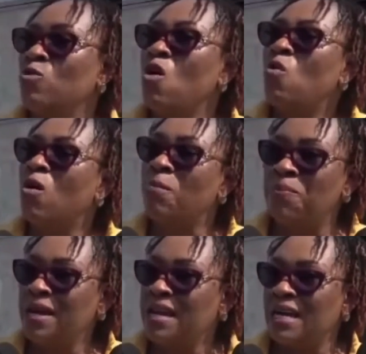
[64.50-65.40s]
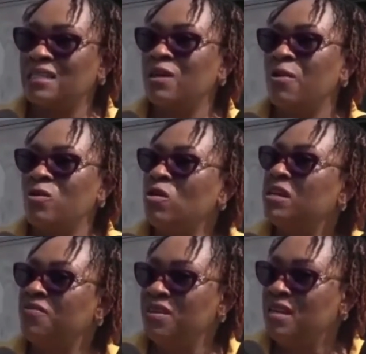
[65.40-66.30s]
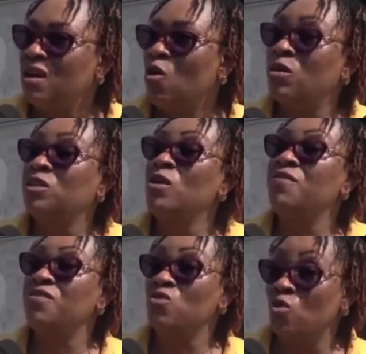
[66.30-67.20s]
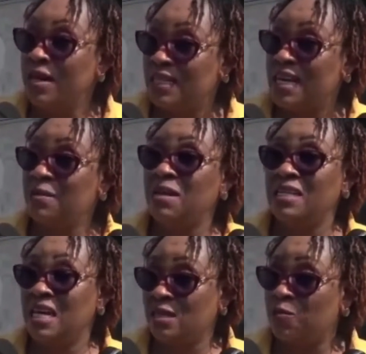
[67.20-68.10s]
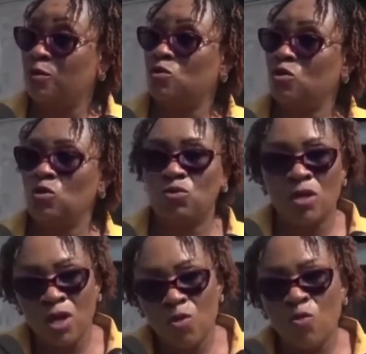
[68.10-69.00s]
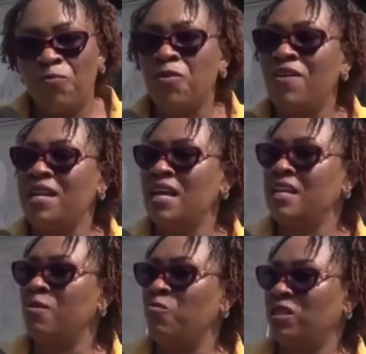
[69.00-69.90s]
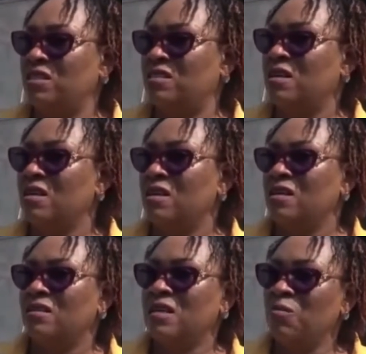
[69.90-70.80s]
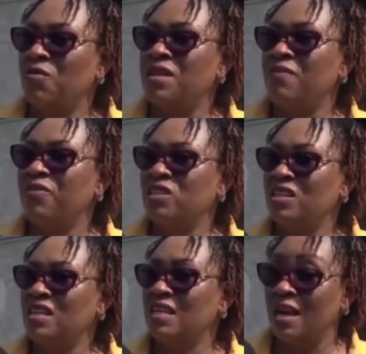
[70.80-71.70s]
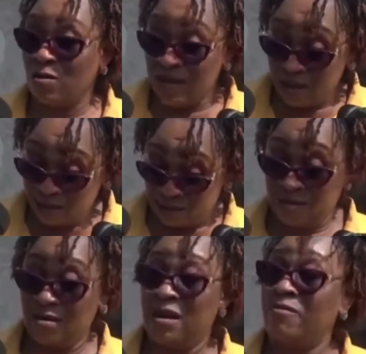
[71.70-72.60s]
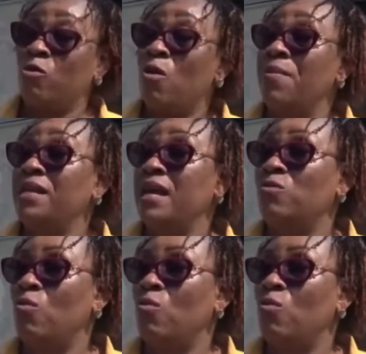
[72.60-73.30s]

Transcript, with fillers: they will not complain that they were not given or they don't even know the type that they are supposed to use. We provided them with some of the fishing net, the, the, the recommended